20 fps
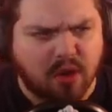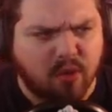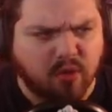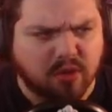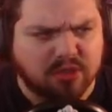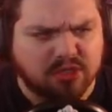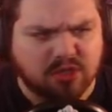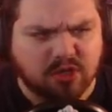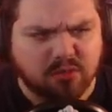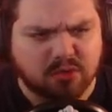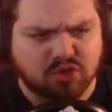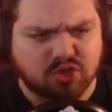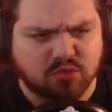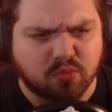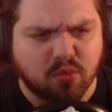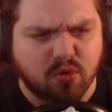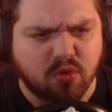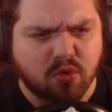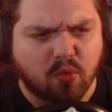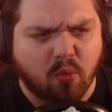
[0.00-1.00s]
I want so much
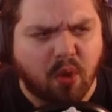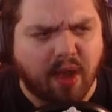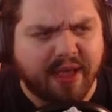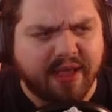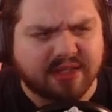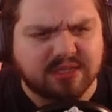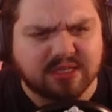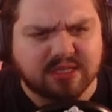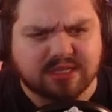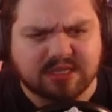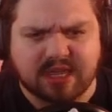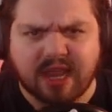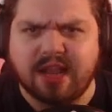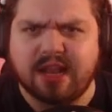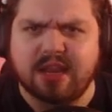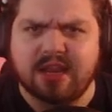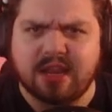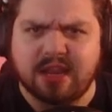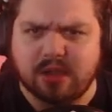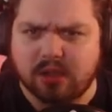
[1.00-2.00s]
more. Why is it
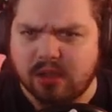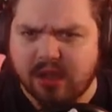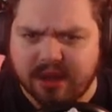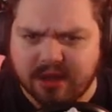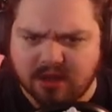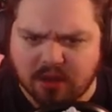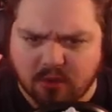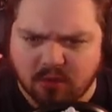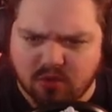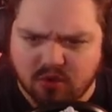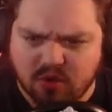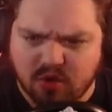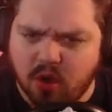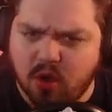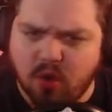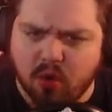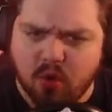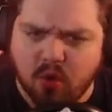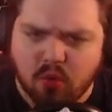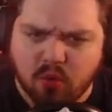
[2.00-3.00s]
Silent Hill? I don't
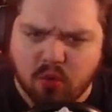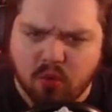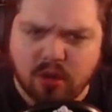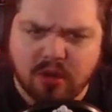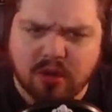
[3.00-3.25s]
know.